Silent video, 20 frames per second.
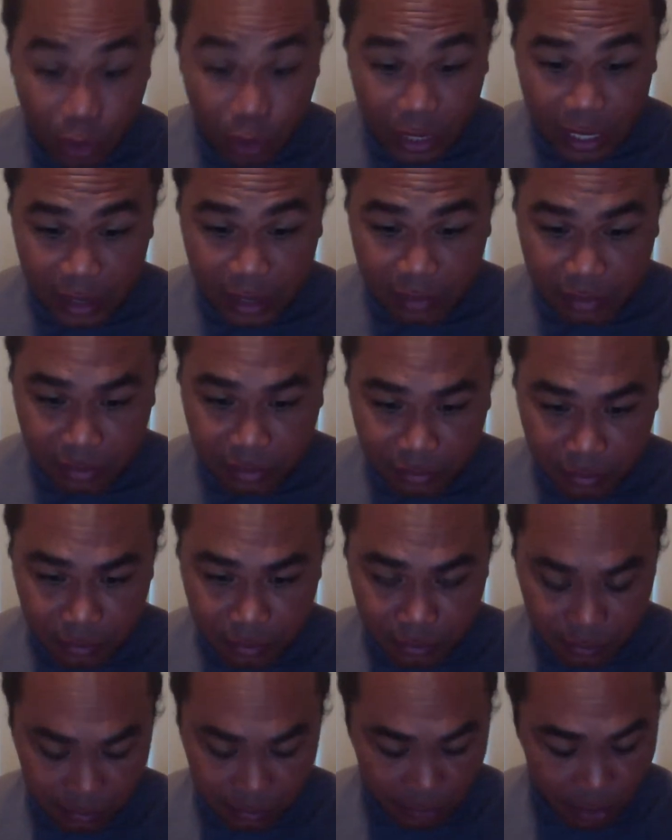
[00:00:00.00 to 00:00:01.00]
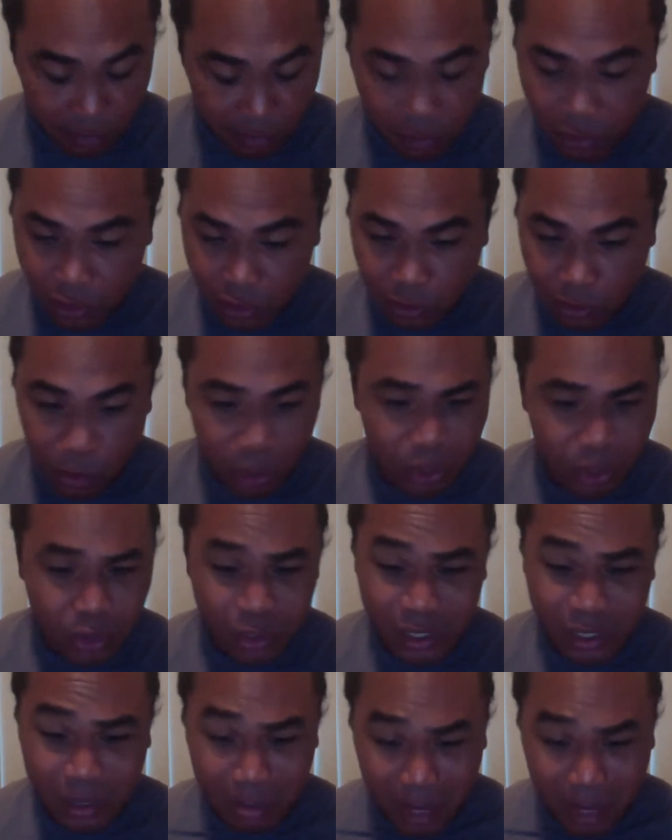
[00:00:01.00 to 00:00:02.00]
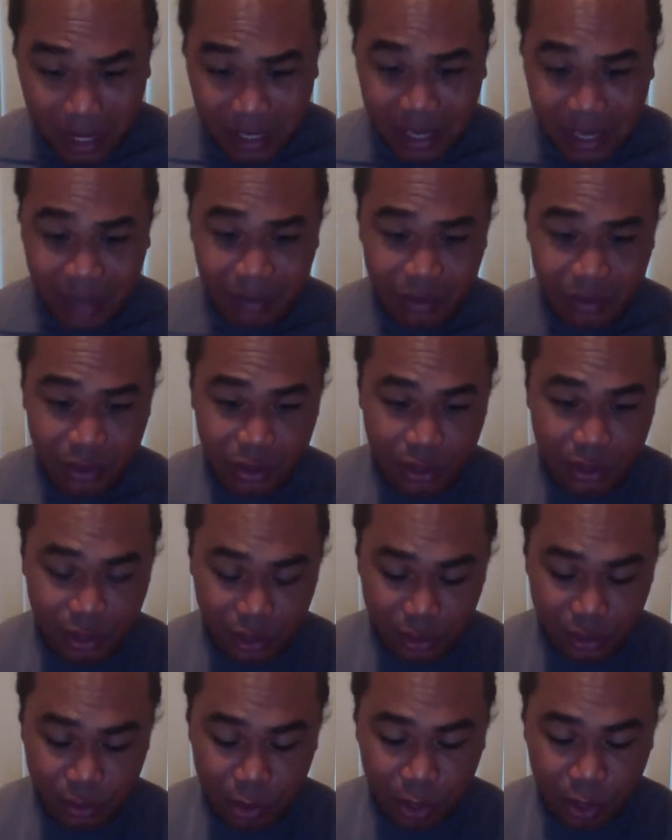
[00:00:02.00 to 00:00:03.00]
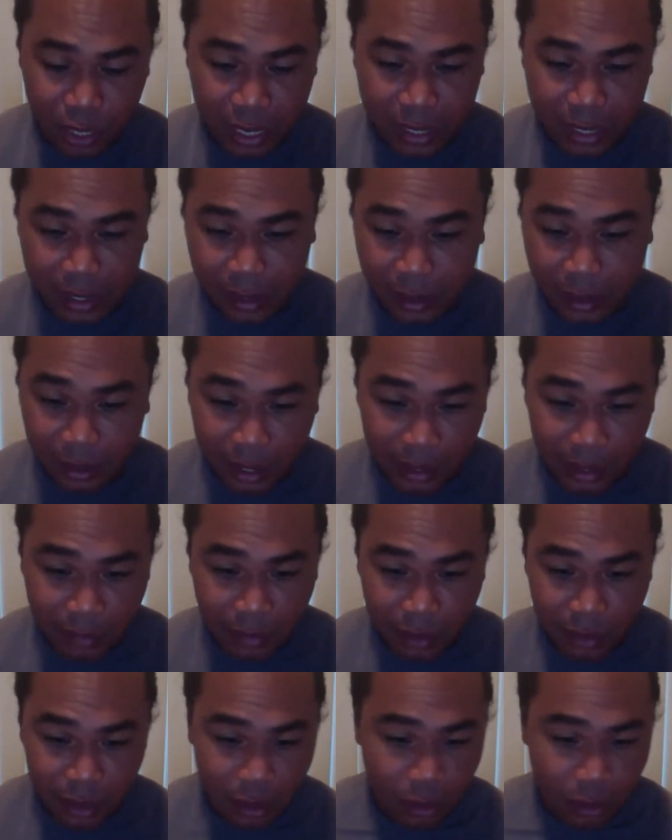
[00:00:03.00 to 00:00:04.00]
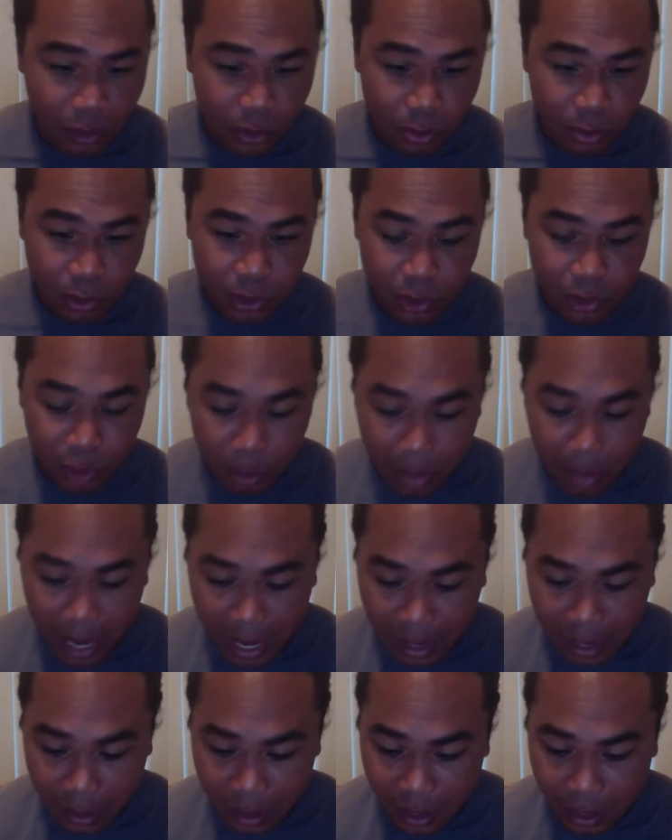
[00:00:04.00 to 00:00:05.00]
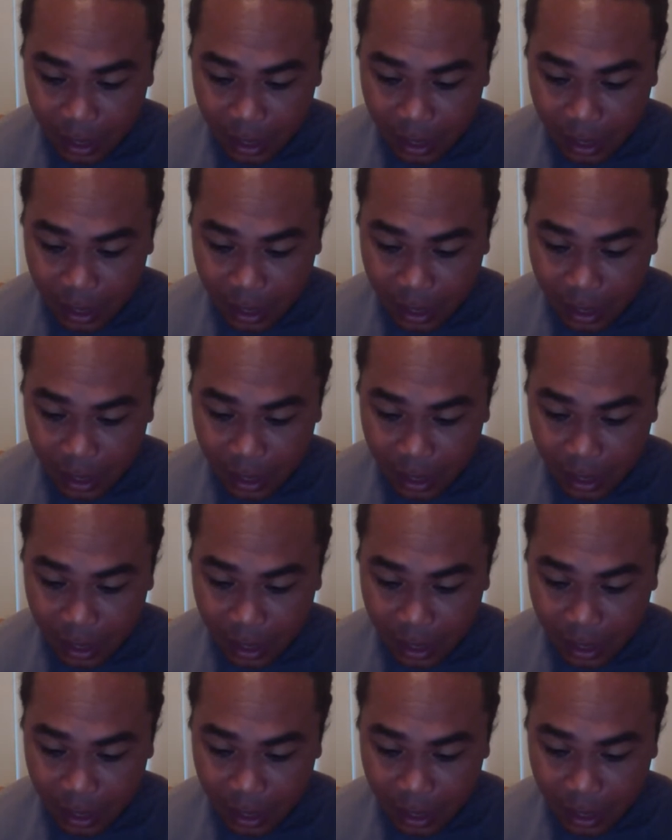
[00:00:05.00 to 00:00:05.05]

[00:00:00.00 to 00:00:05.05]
knife, very, very small. You don't need a big knife, just a small handheld knife. You can always put it in your bag.